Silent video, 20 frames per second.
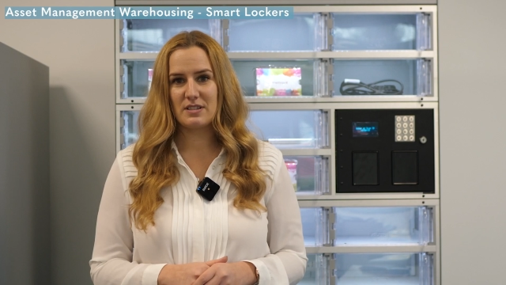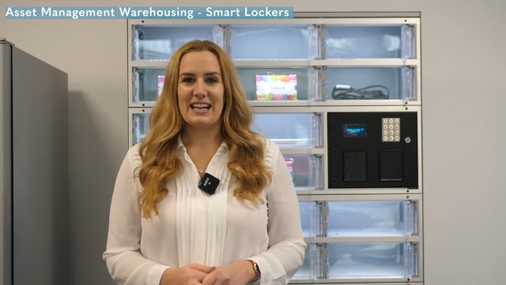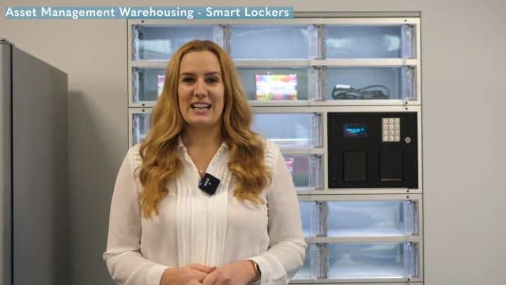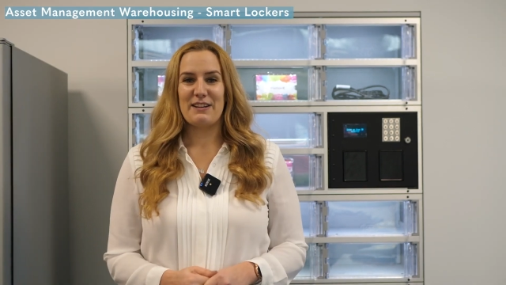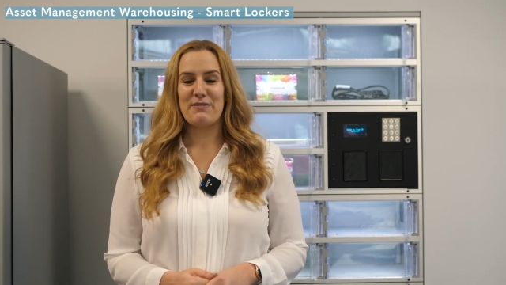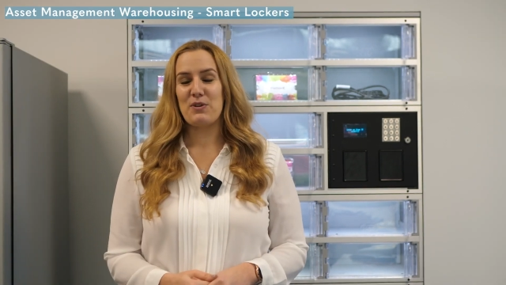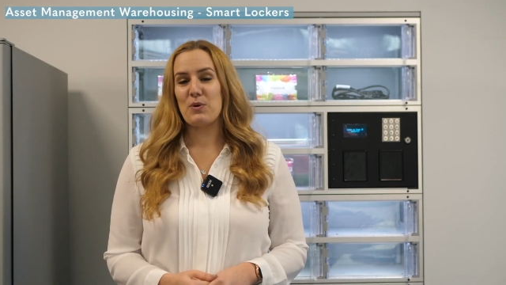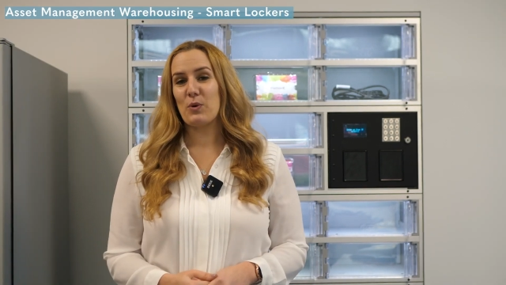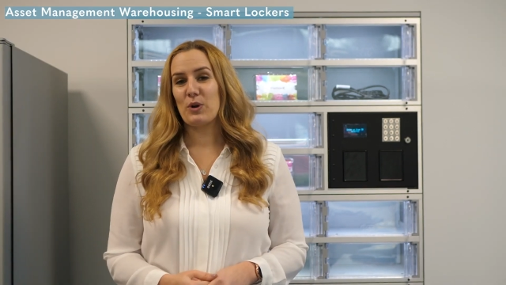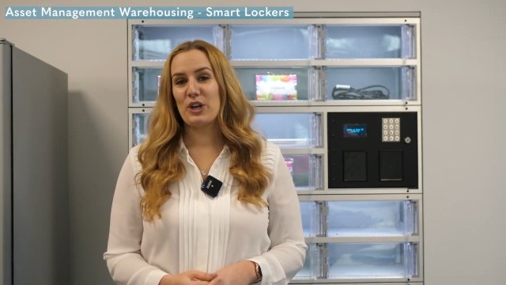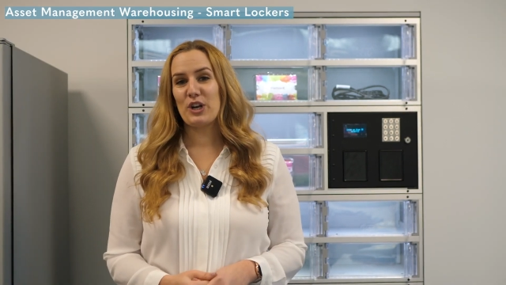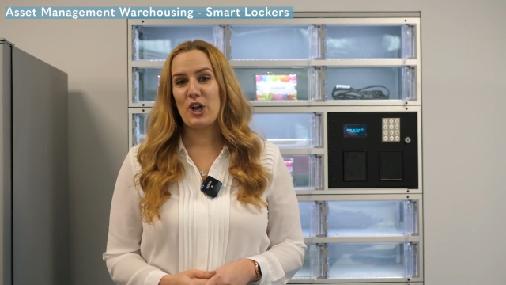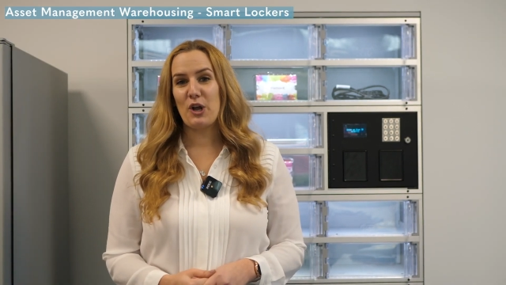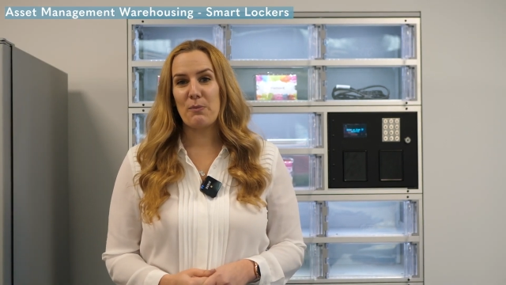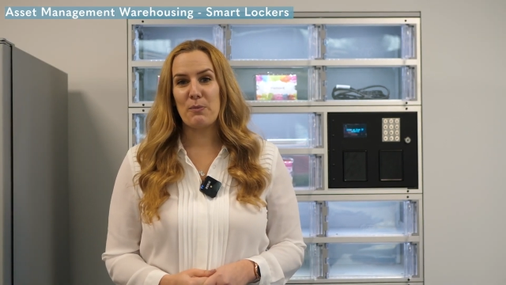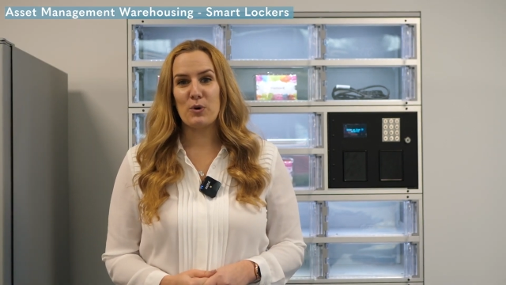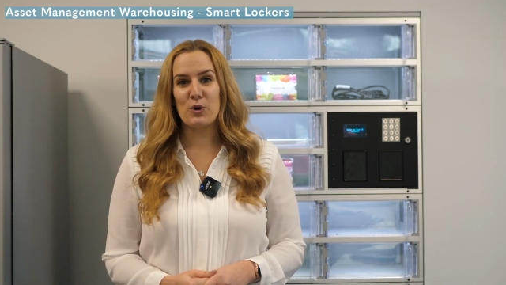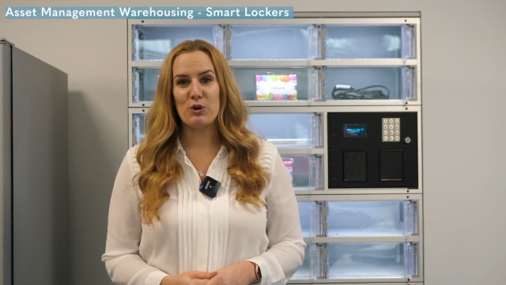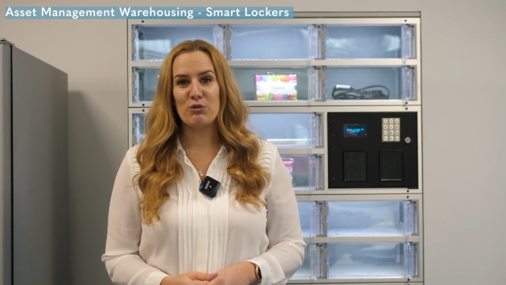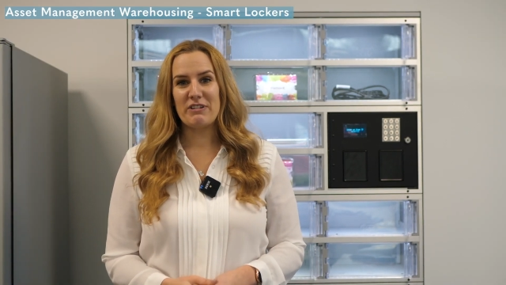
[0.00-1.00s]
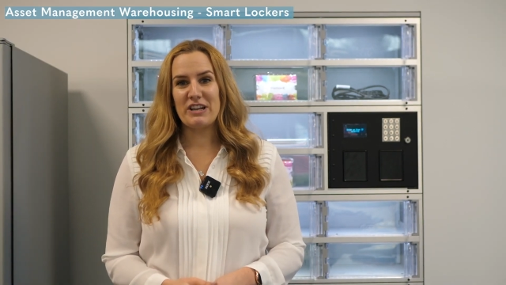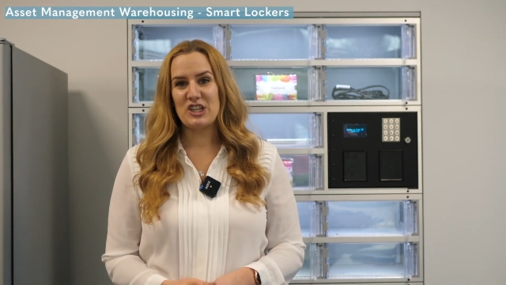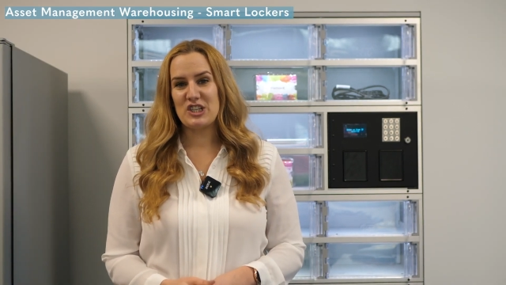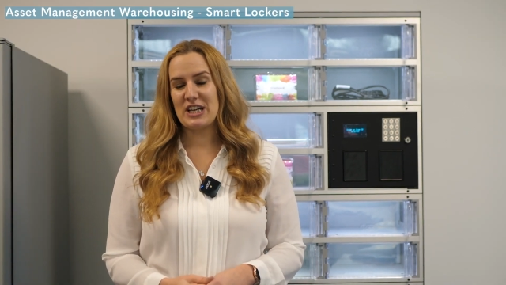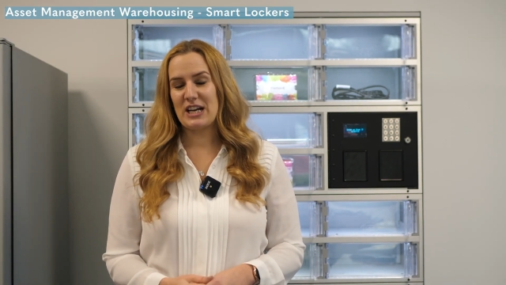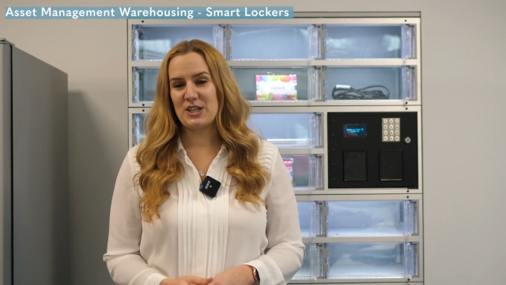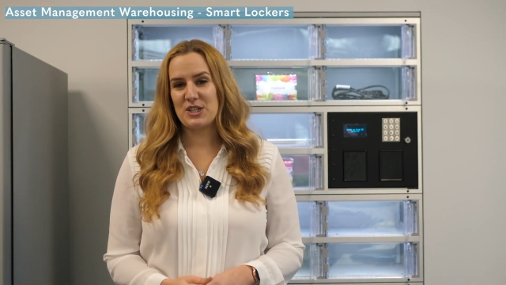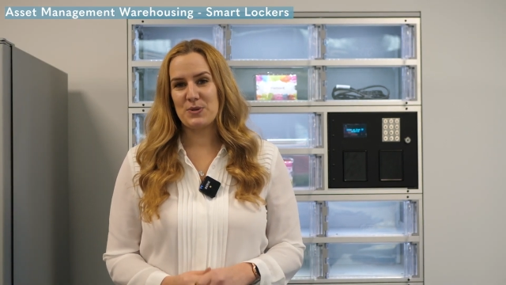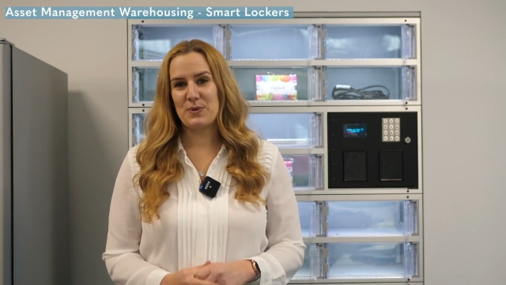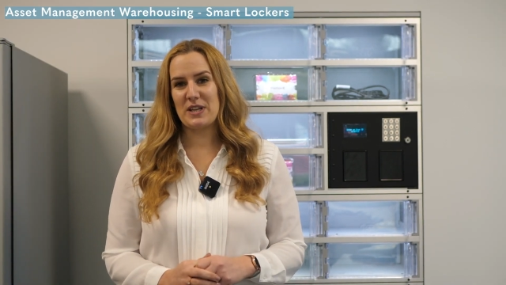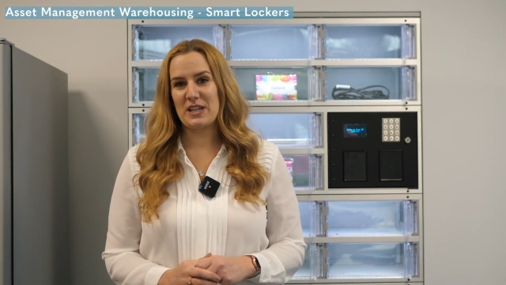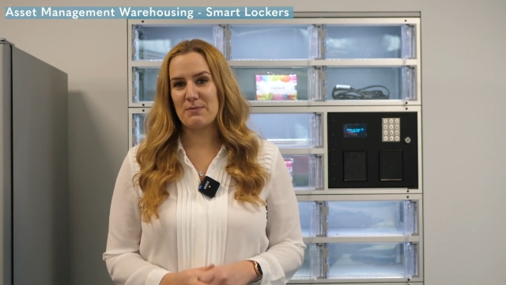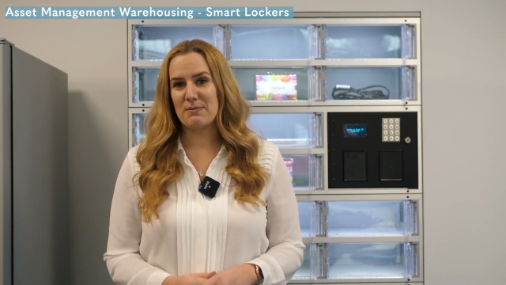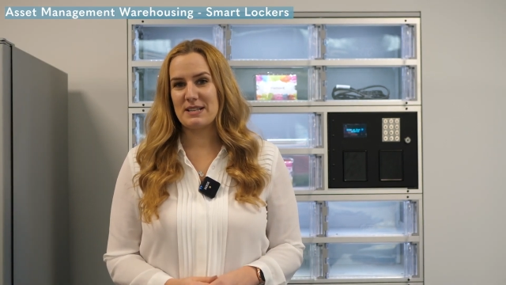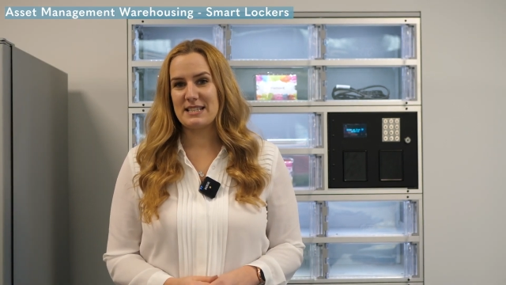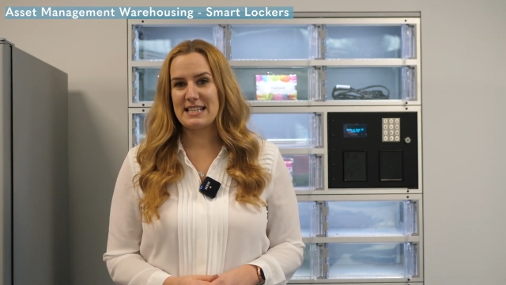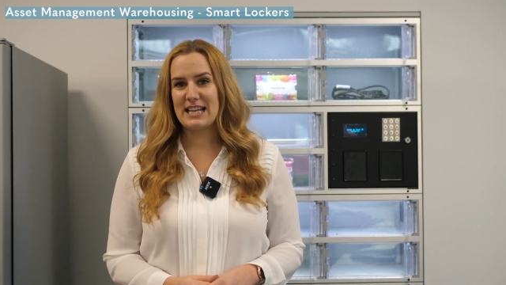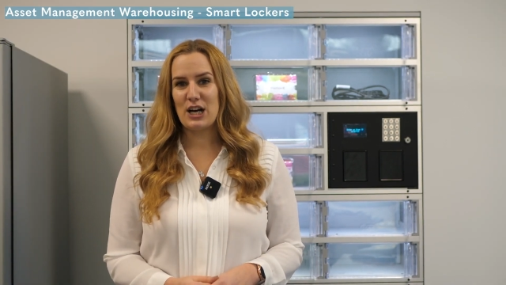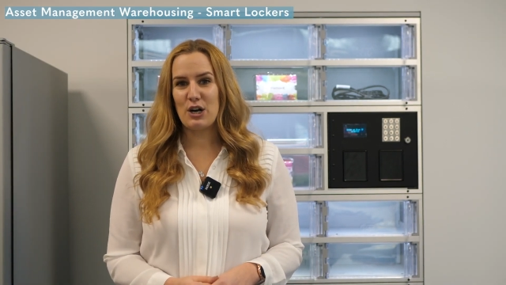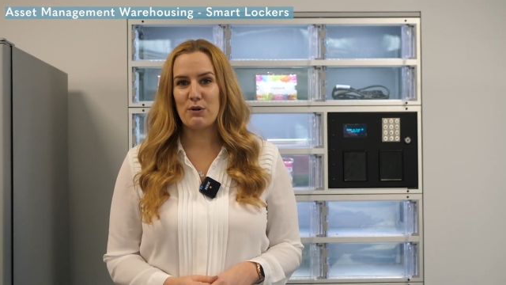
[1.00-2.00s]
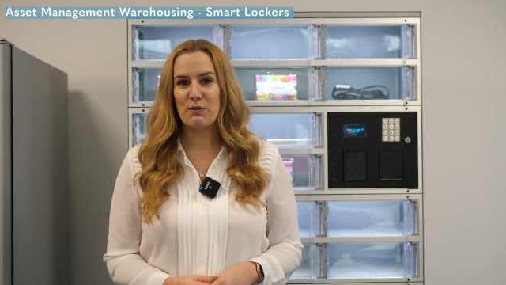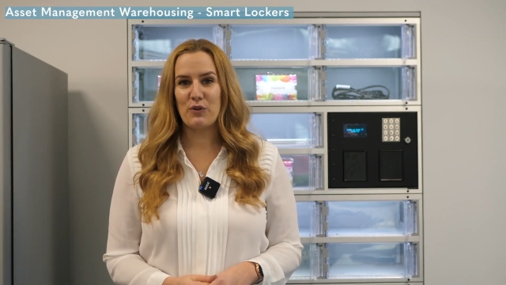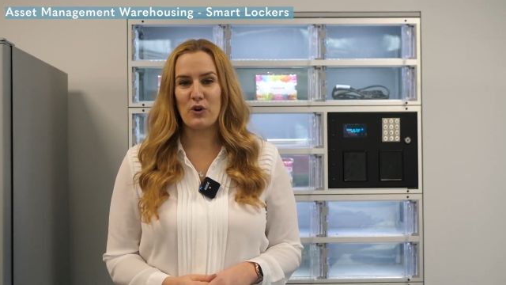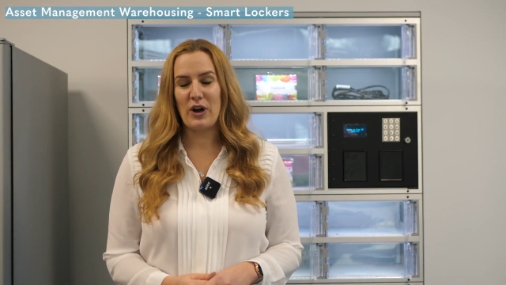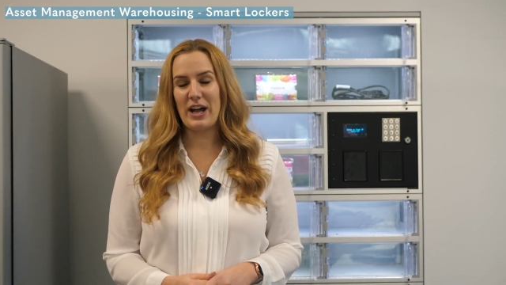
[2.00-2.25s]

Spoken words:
And if you want to know more, reach out to either myself